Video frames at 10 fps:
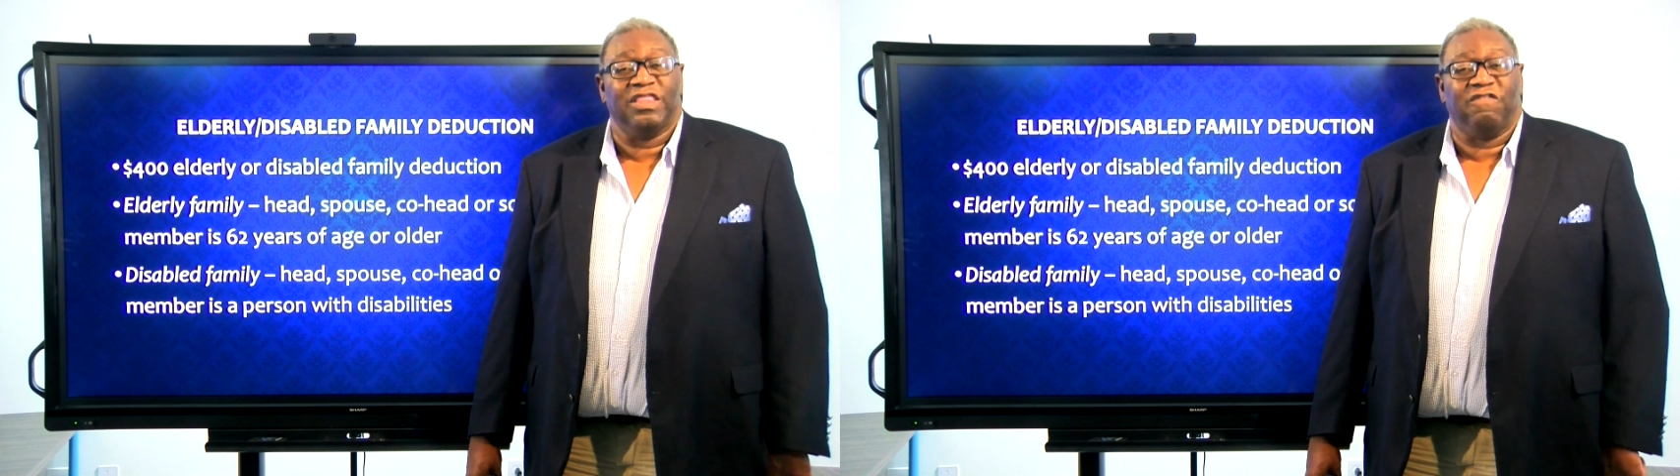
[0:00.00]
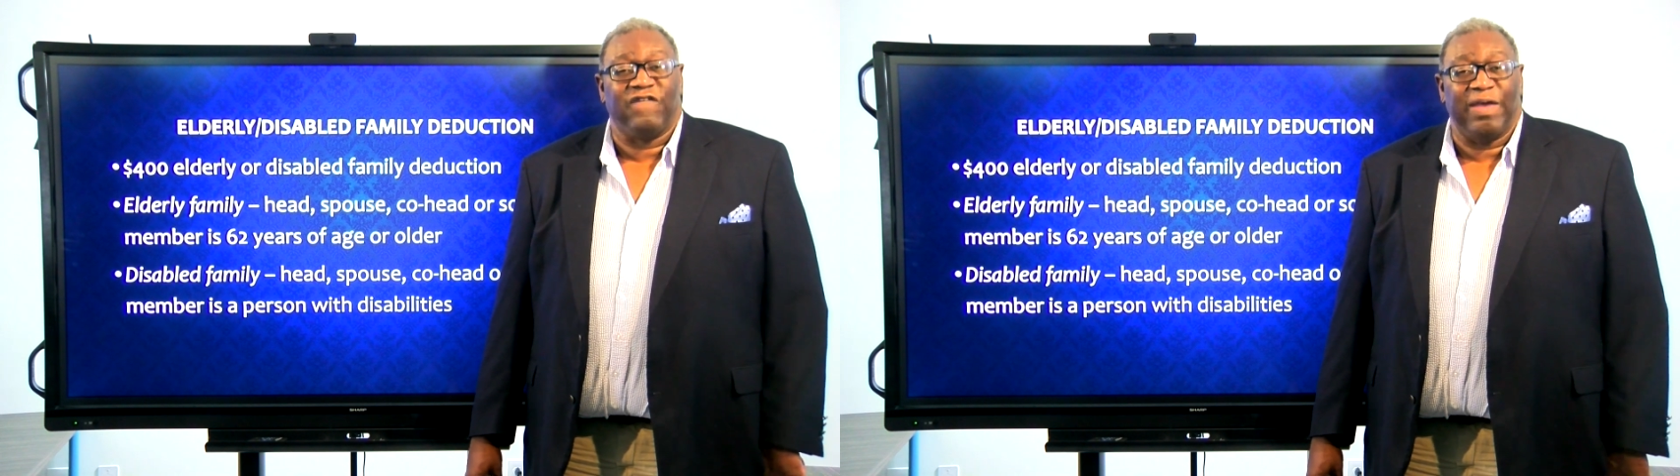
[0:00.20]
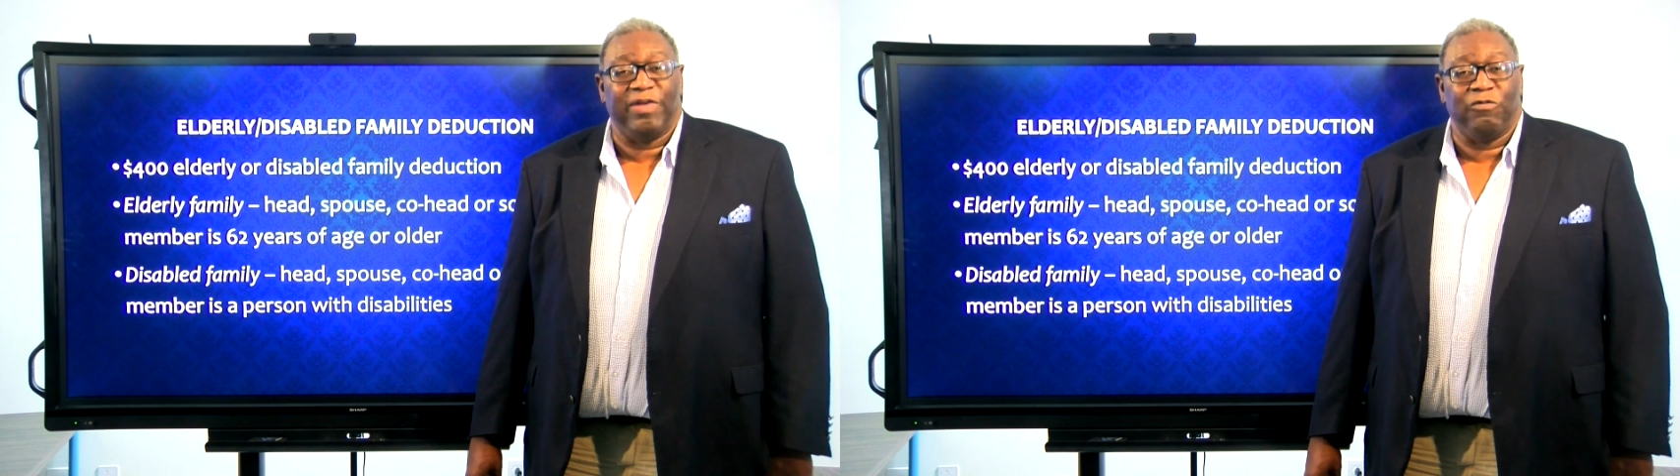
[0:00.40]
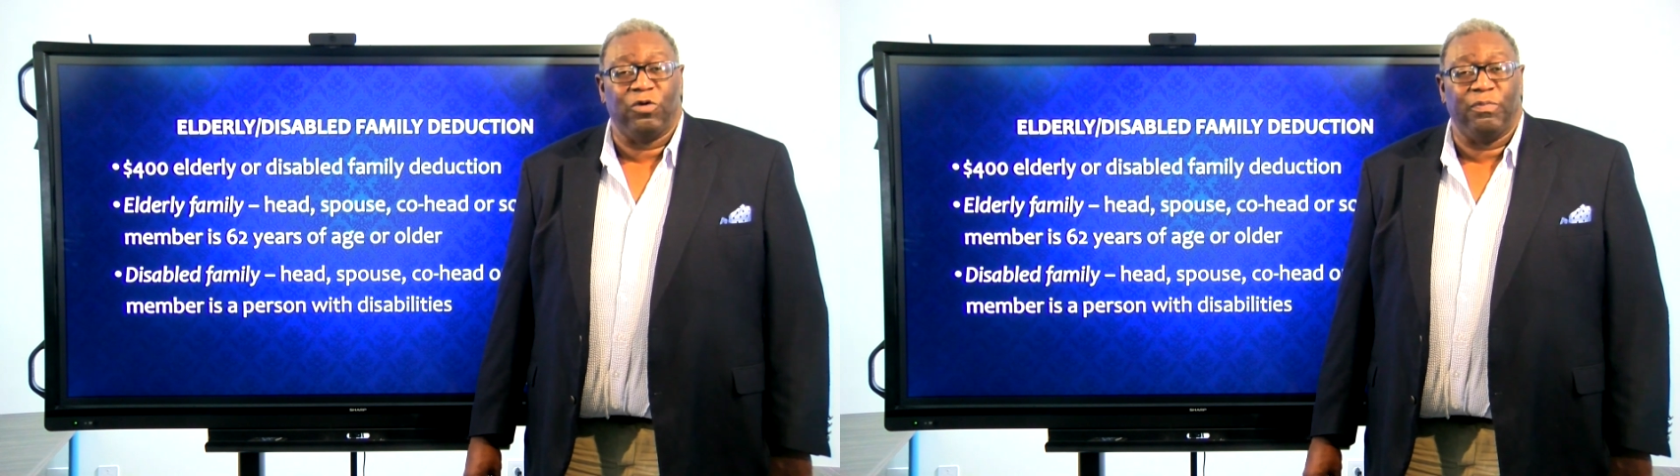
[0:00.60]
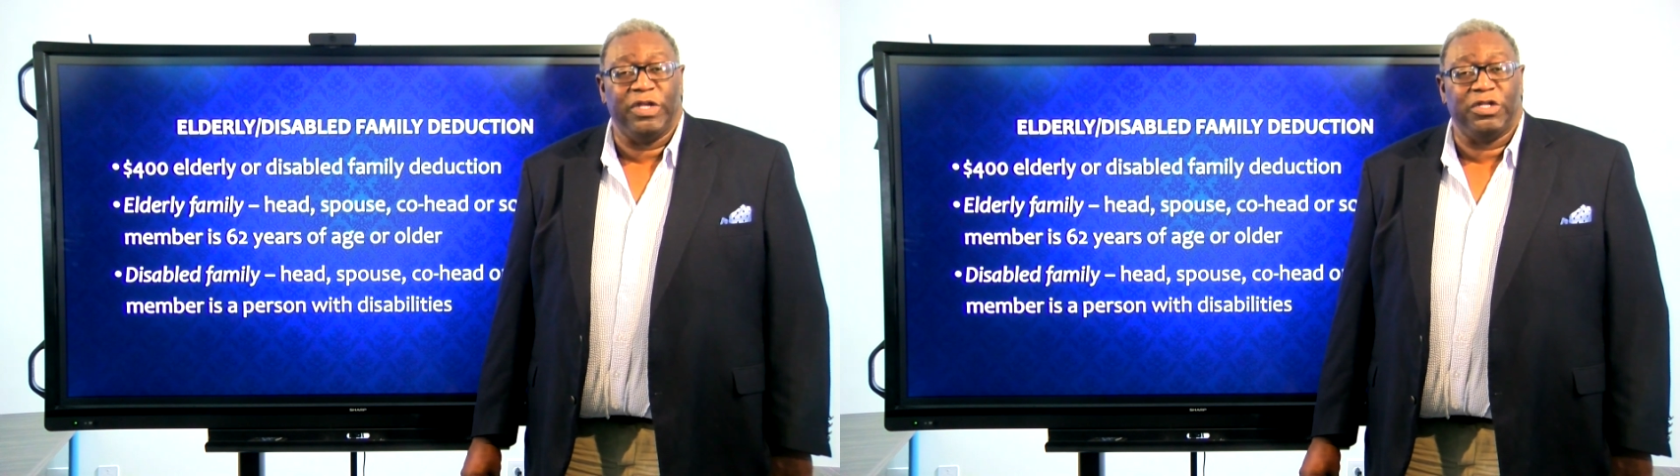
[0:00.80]
the family
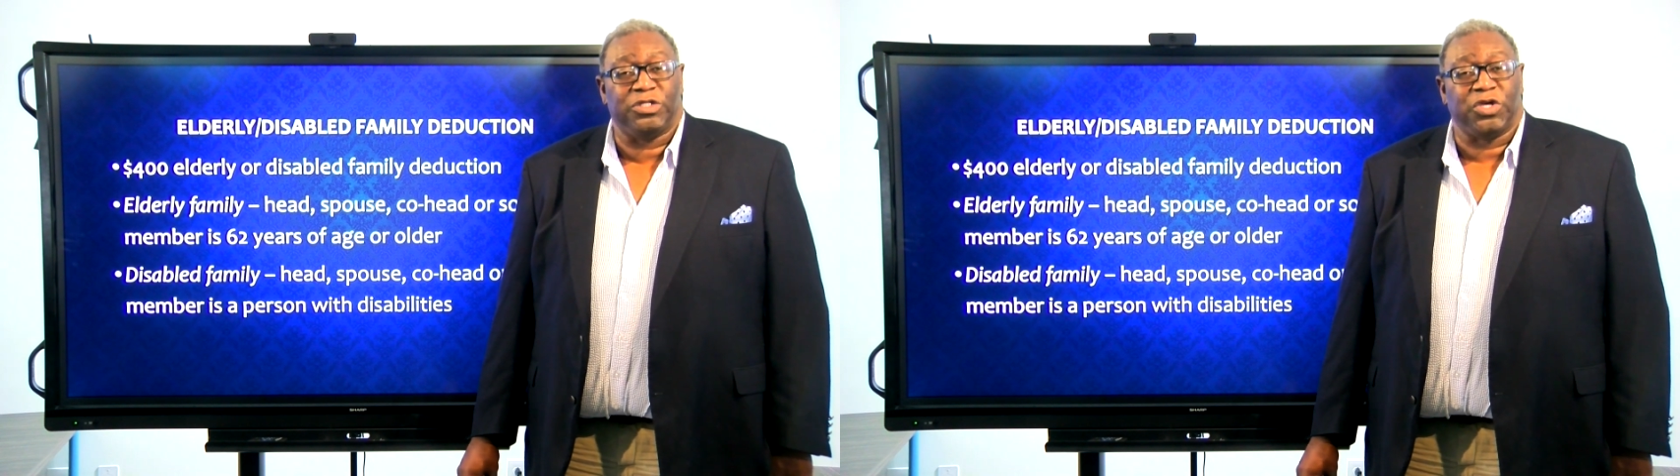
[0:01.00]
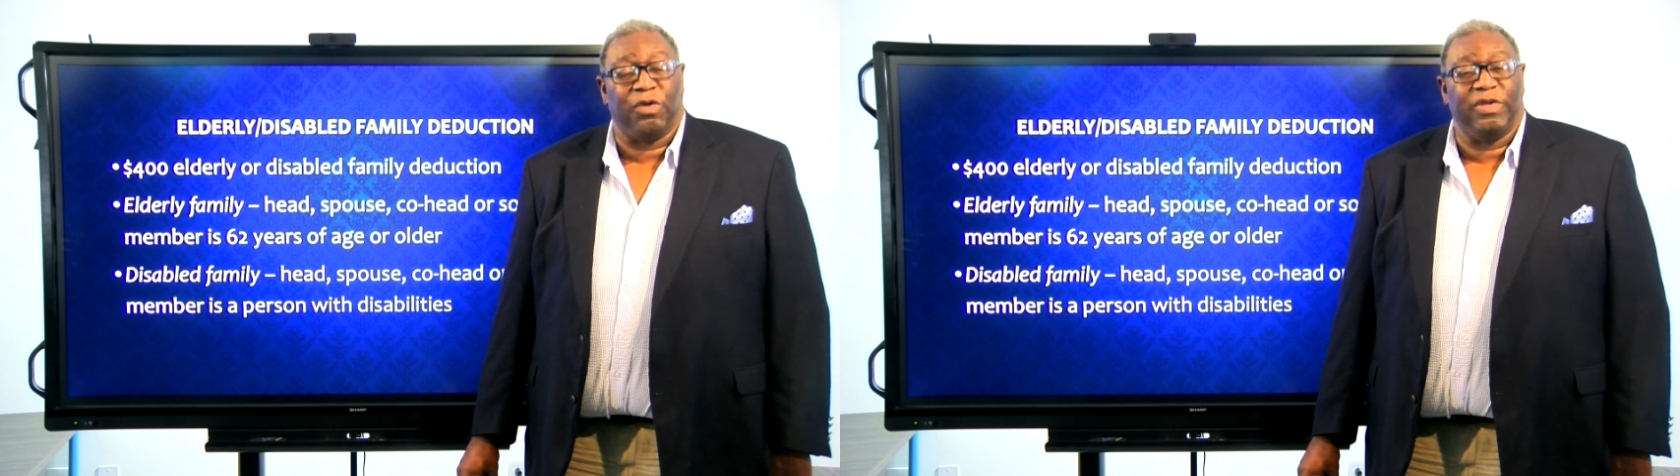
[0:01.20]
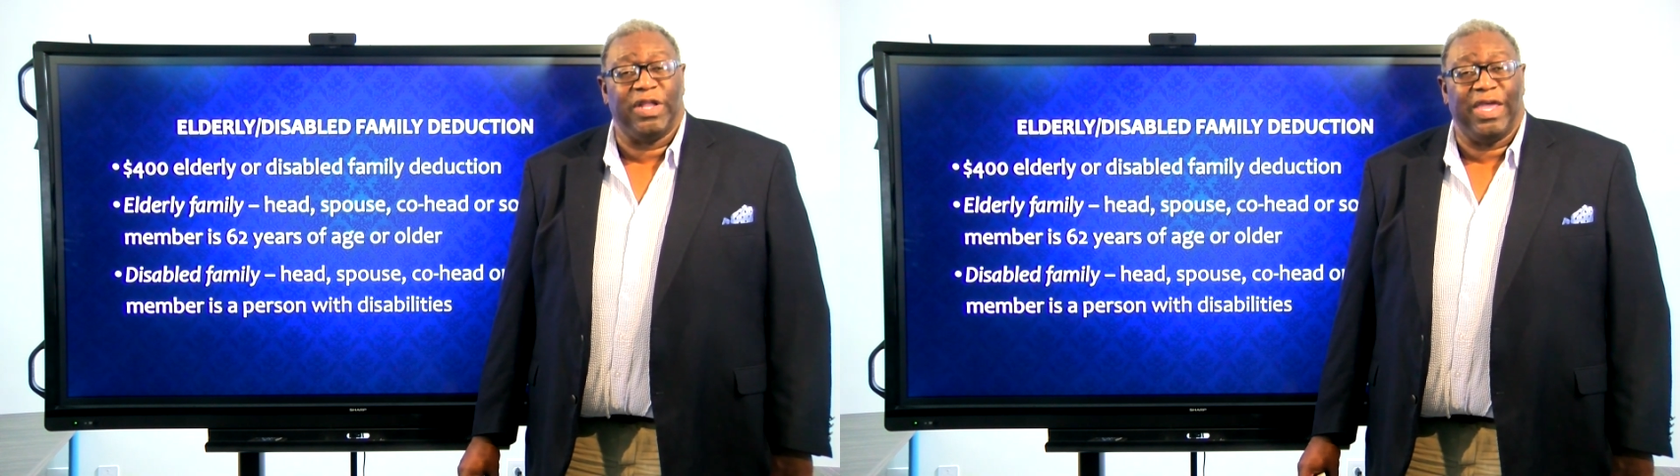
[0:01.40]
will be determined